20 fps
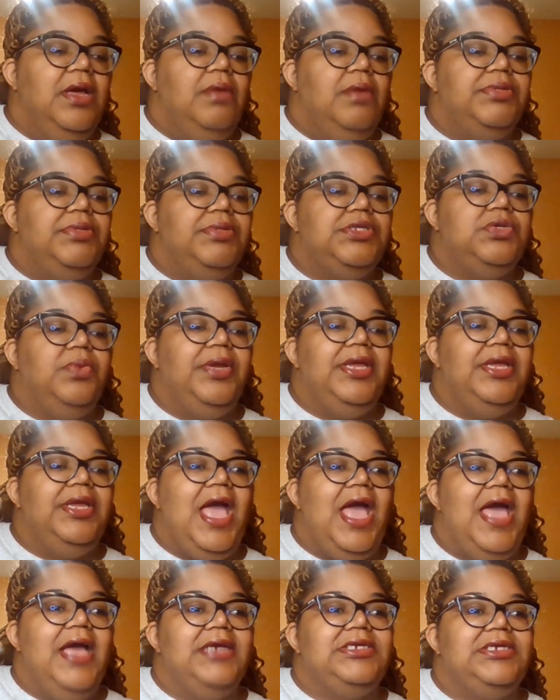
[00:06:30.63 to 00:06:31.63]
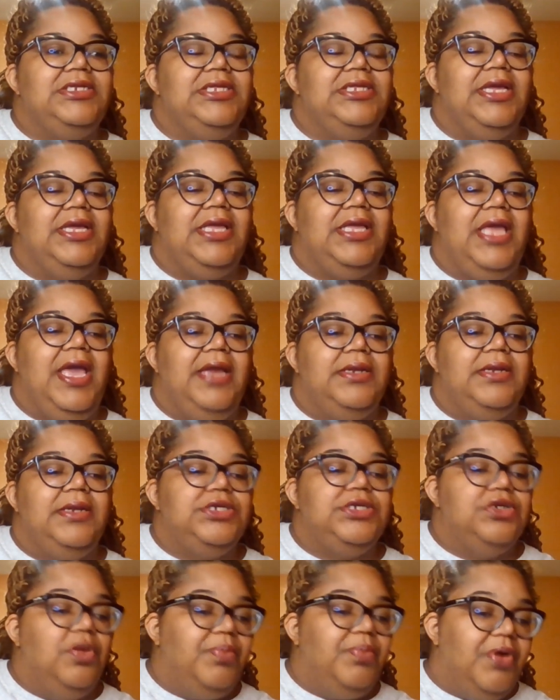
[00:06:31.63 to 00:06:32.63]
between Ashley and Candace.
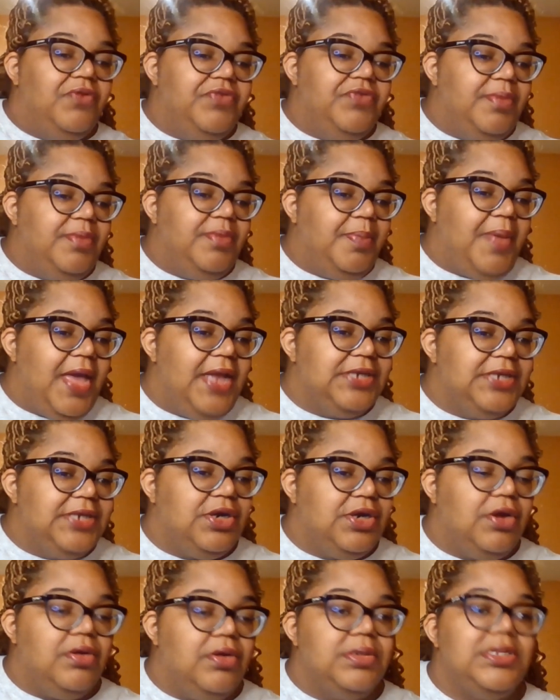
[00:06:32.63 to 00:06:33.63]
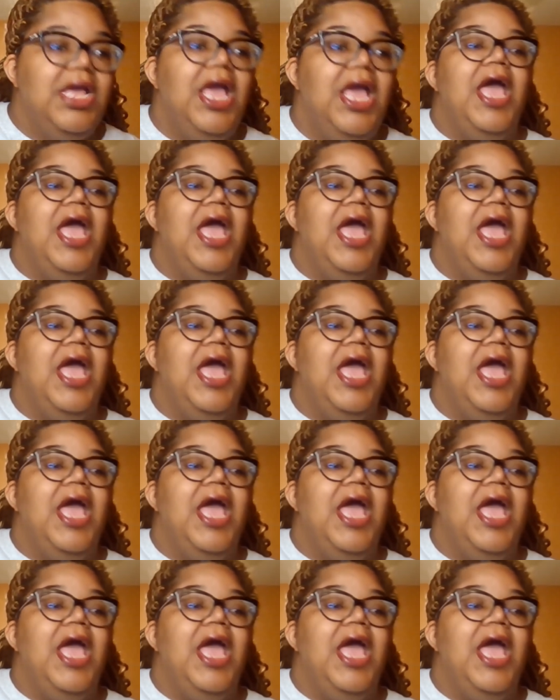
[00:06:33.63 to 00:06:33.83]
You know, both of them are pageant girls.